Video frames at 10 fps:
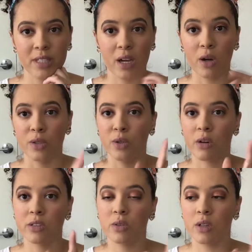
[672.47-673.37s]
Oh, you
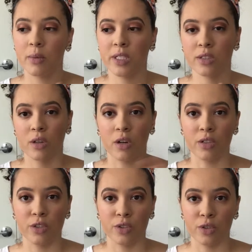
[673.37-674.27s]
also want to make sure all
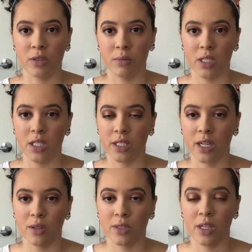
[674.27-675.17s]
your social media
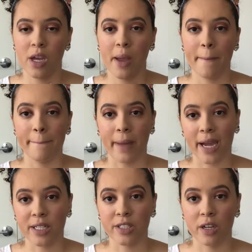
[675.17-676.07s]
accounts
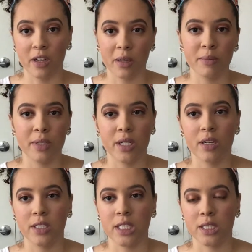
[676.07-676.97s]
match up,
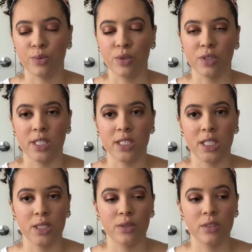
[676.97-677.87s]
because it's real
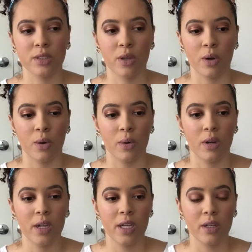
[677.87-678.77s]
easy. So,
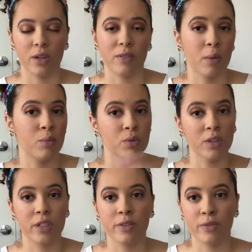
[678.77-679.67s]
if I'm
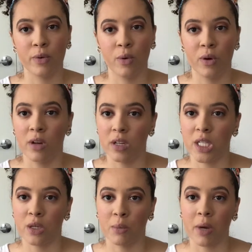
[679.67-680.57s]
looking for,
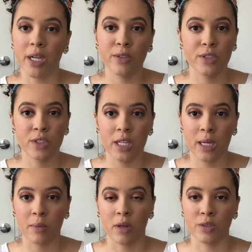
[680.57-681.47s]
my
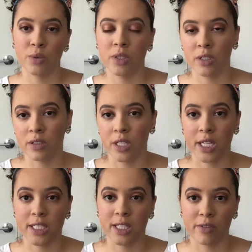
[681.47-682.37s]
username on Twitter, then
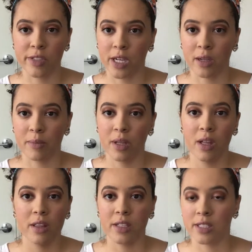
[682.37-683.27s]
I just have to type
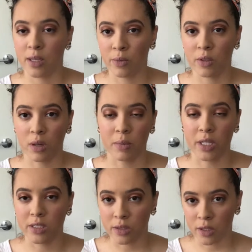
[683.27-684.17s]
the same one on my
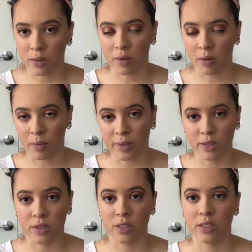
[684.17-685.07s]
Instagram, on my
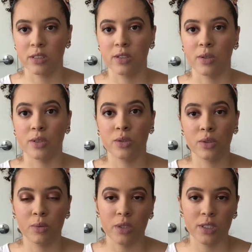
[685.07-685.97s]
Pinterest. So it's
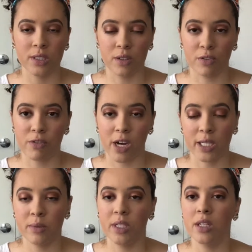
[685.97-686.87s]
super easy to
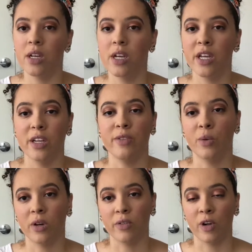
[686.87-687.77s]
find me if you
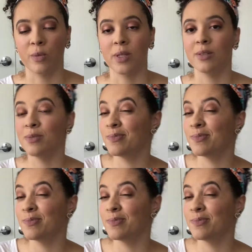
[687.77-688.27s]
want to follow me.